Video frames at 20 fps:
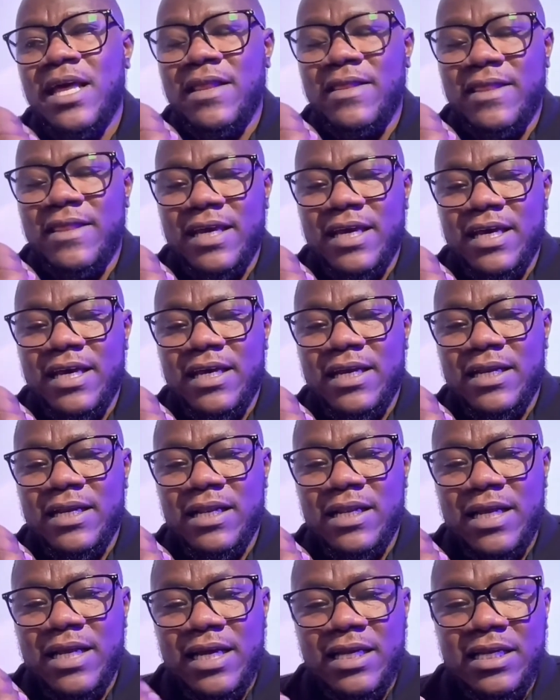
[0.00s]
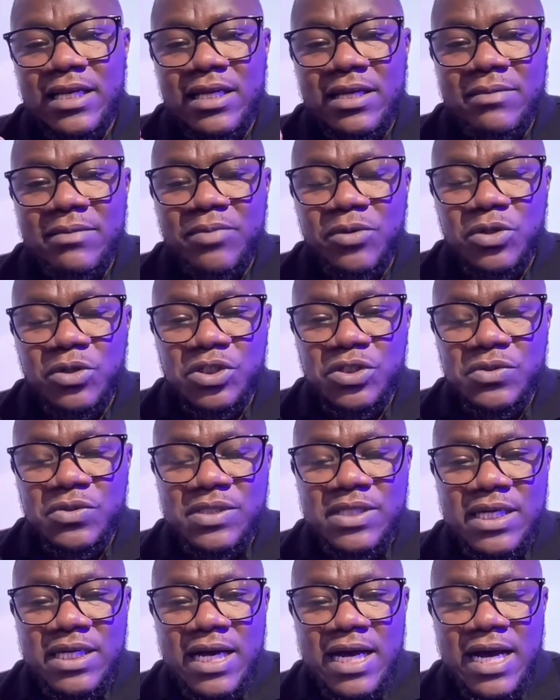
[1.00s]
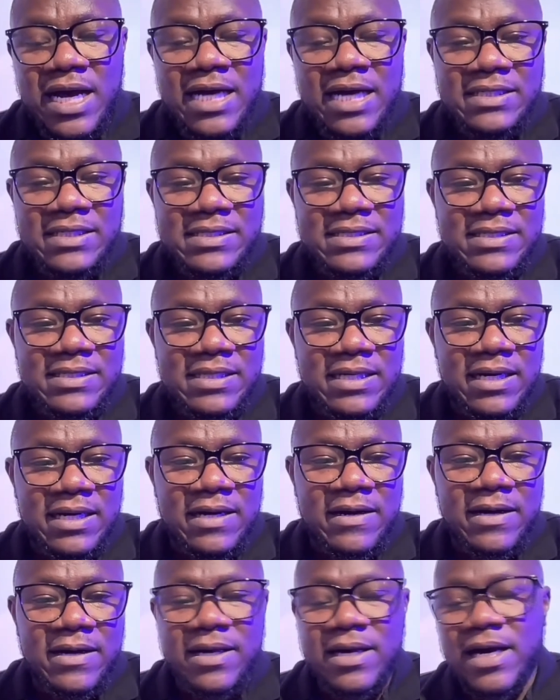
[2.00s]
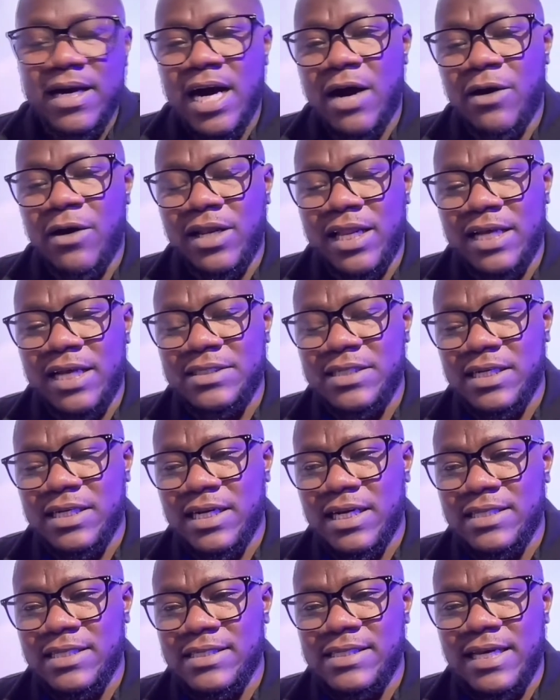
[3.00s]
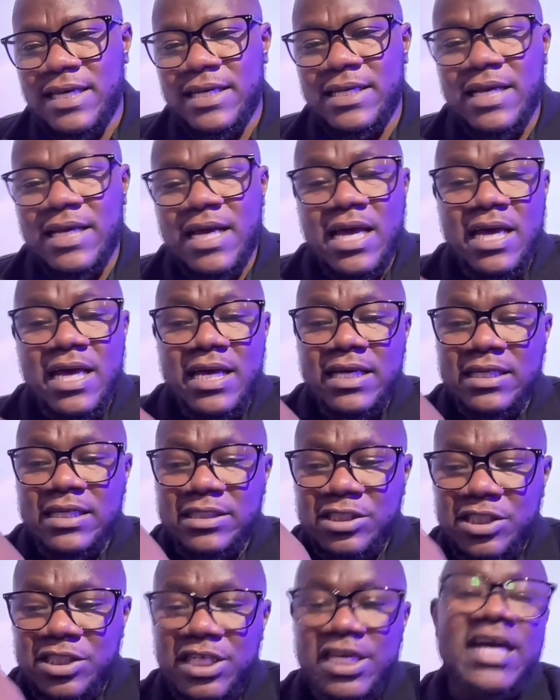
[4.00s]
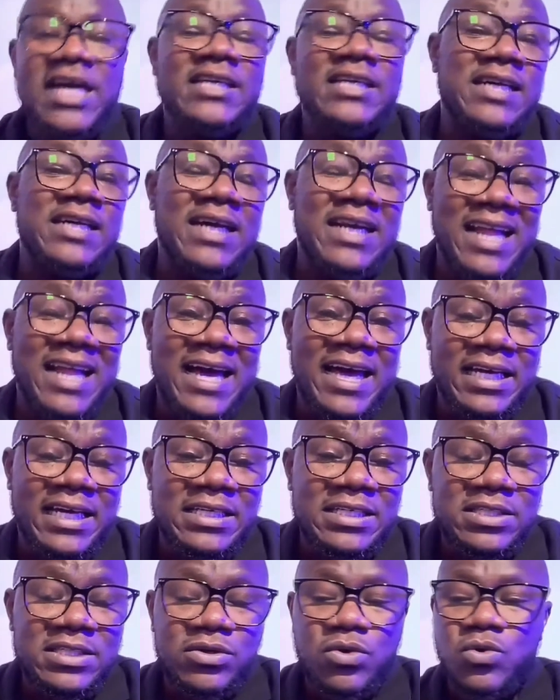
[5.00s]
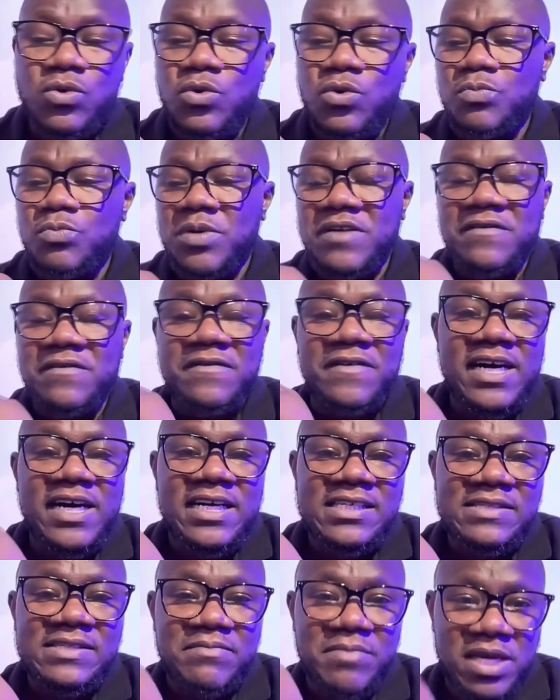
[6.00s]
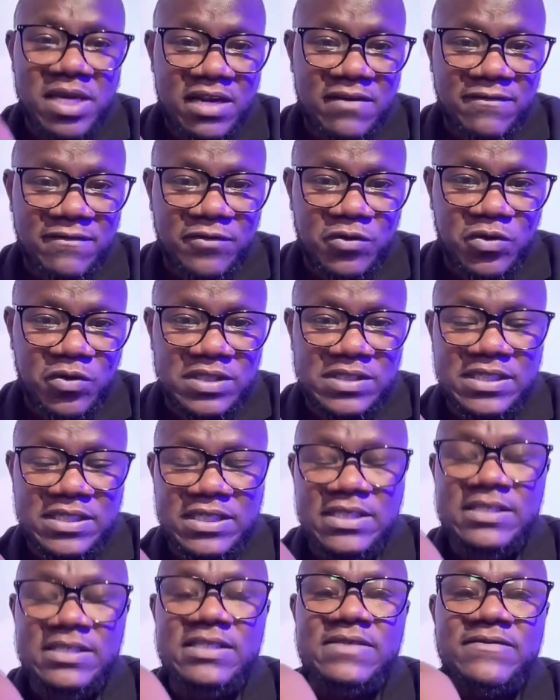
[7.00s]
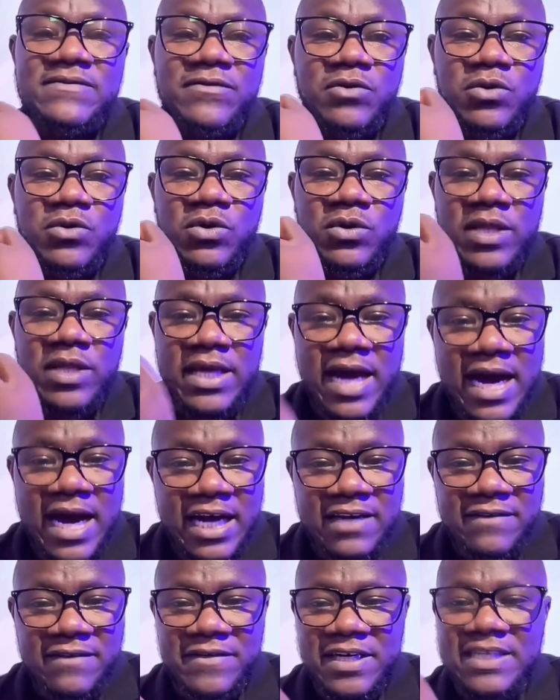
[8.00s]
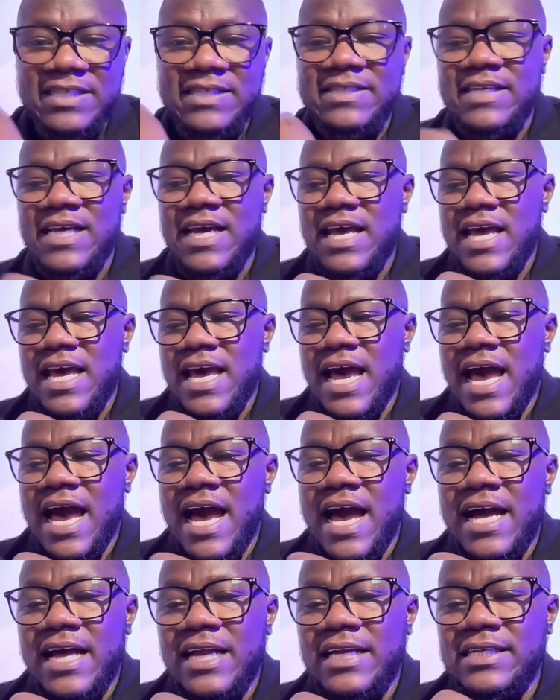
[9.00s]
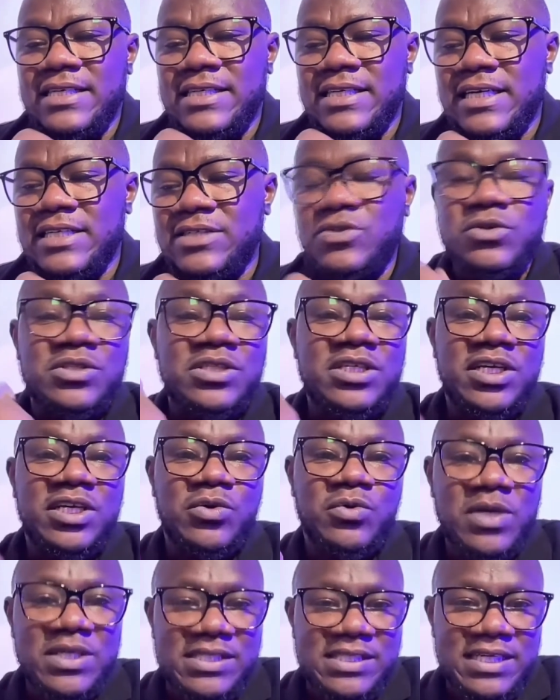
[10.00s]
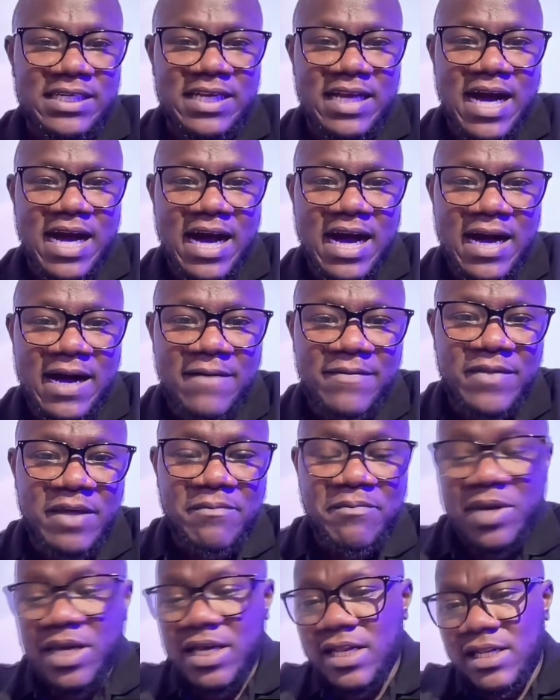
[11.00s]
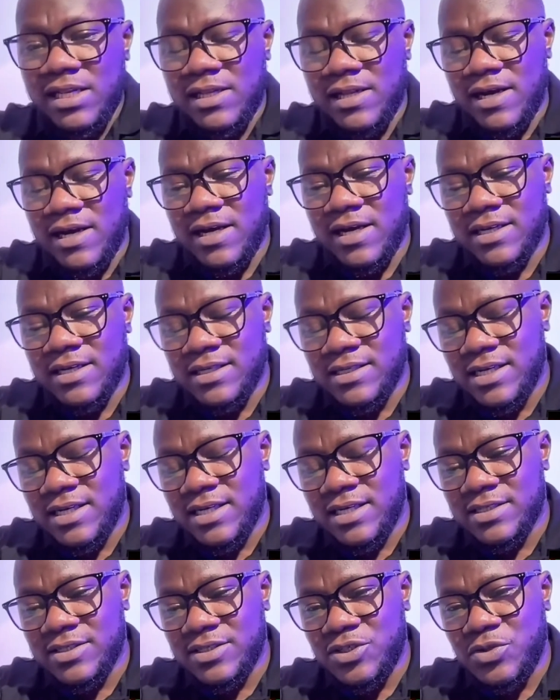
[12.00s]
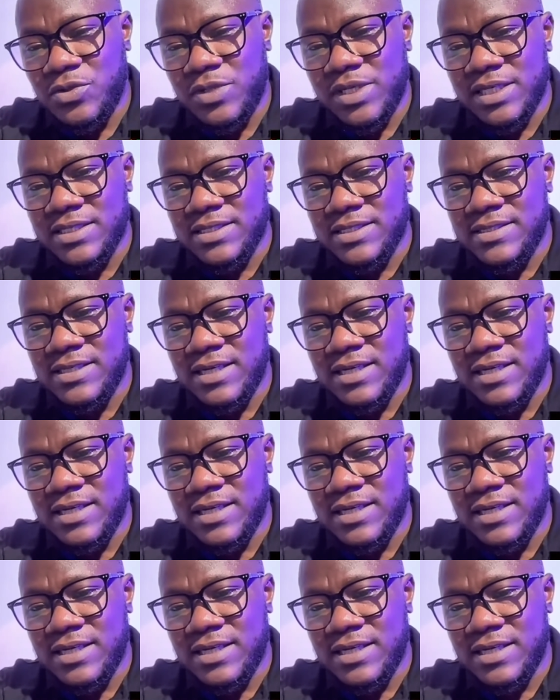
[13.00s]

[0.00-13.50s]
the lady producer asked our lecturer and said, she has a client who prefers male voices for the adverts, and so she requested the male students